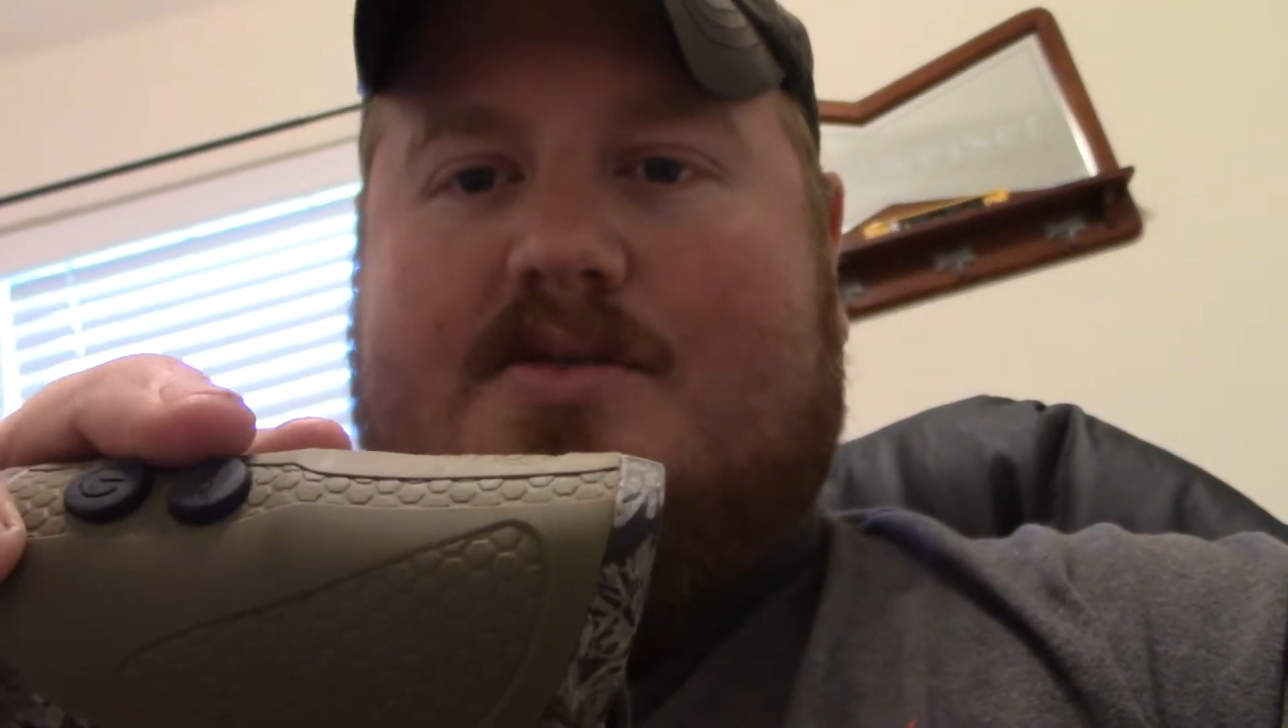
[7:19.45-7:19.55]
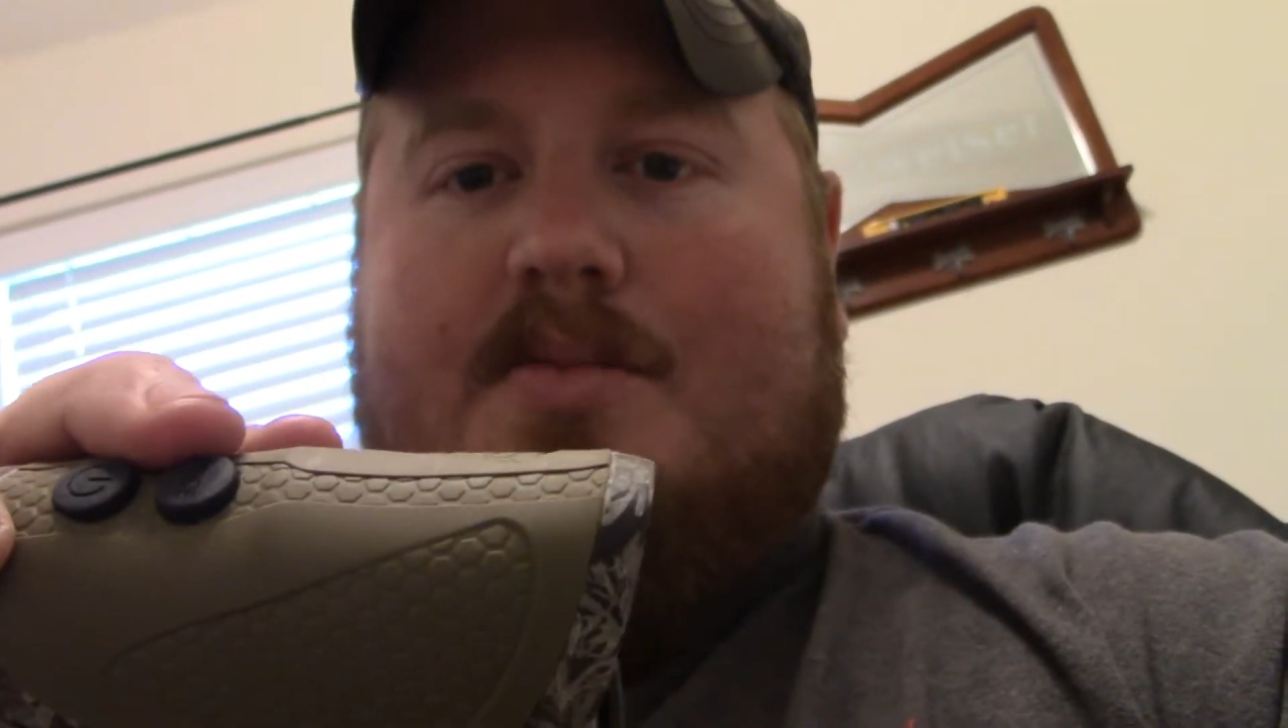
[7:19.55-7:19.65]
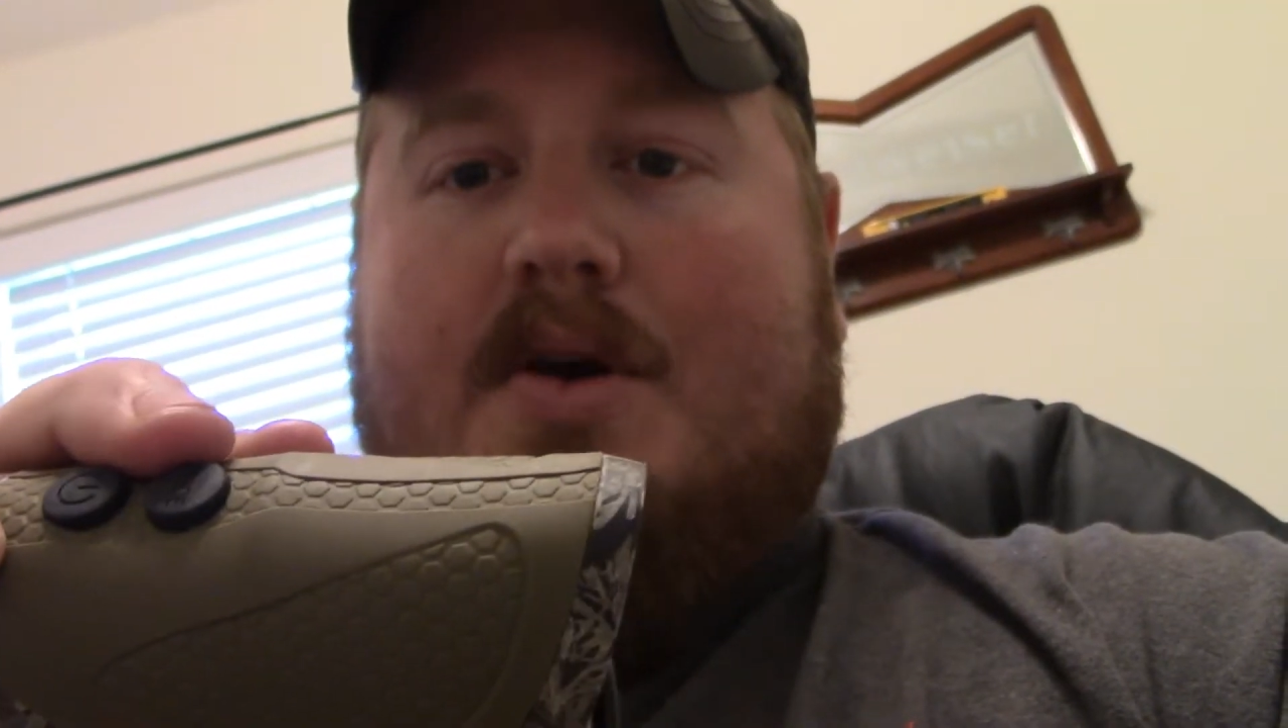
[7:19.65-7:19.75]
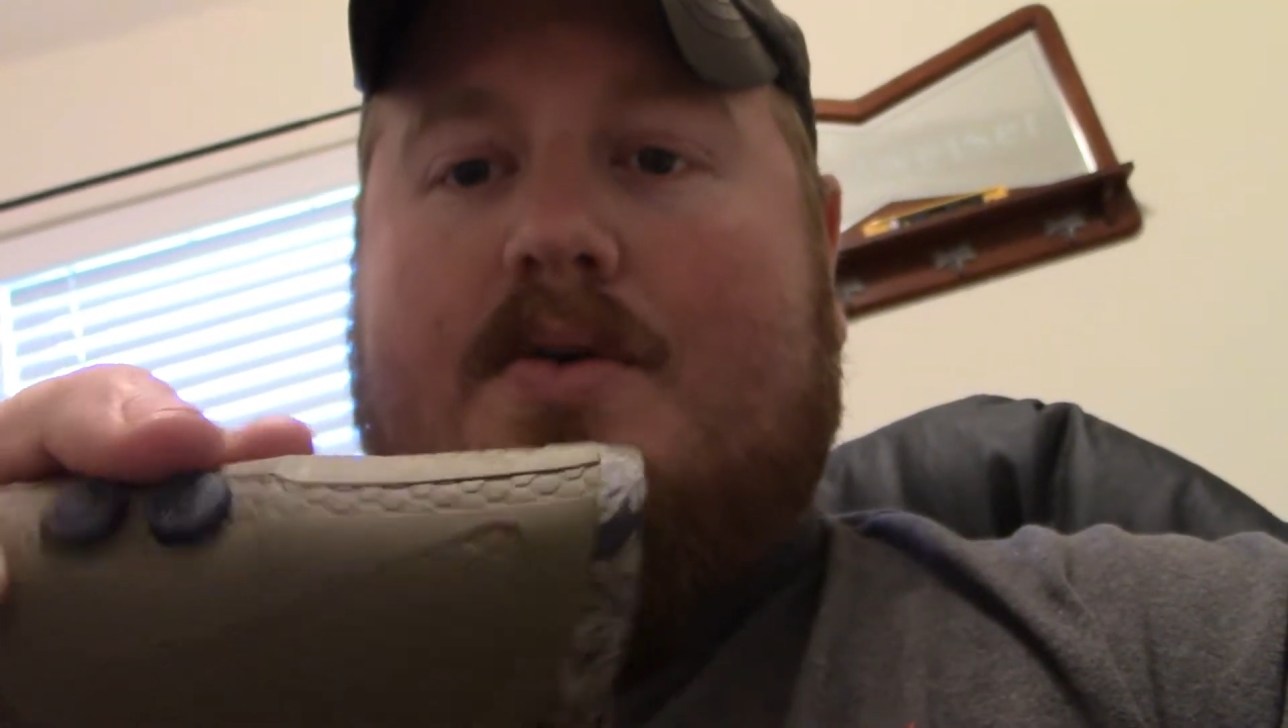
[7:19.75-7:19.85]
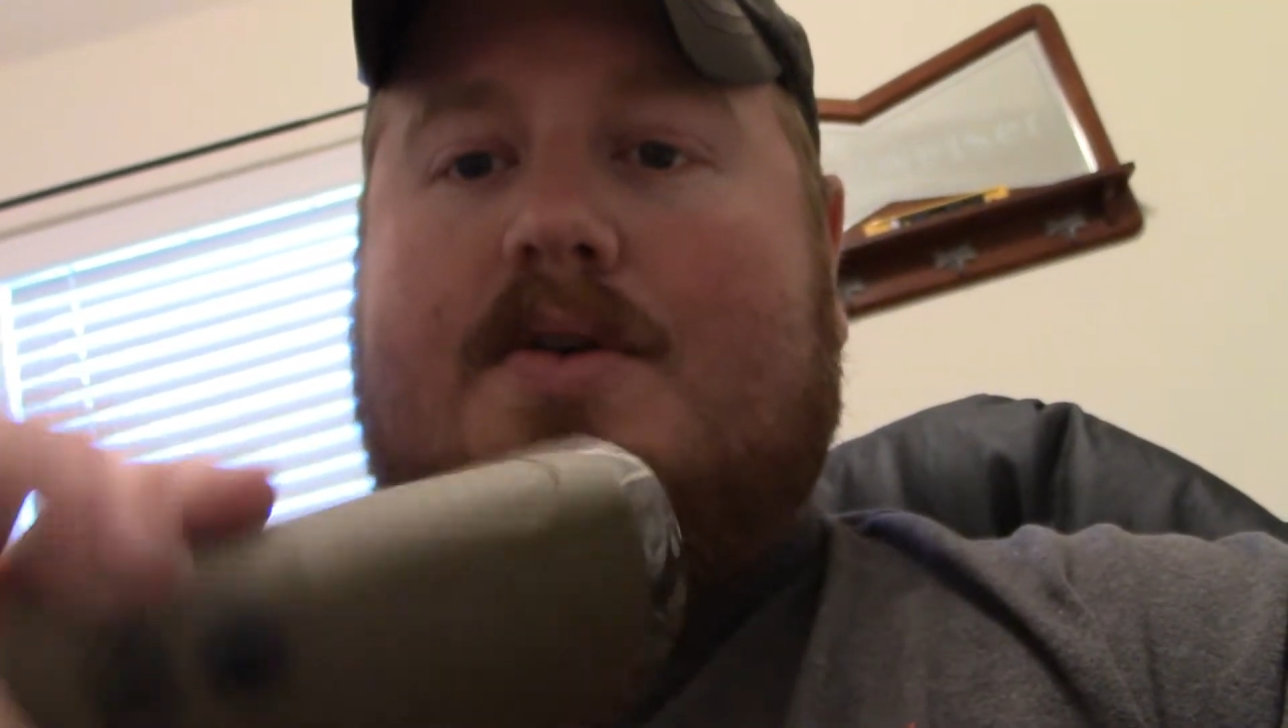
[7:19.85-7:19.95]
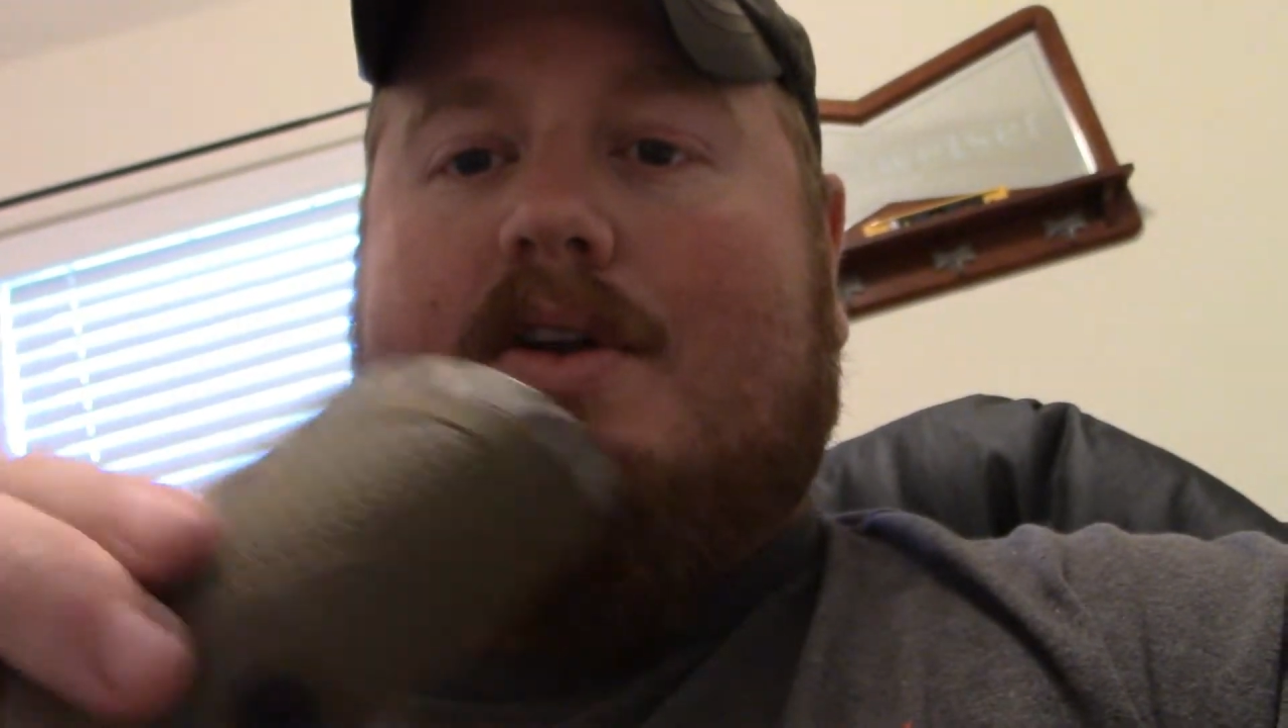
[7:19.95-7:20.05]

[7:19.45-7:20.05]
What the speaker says: the mode.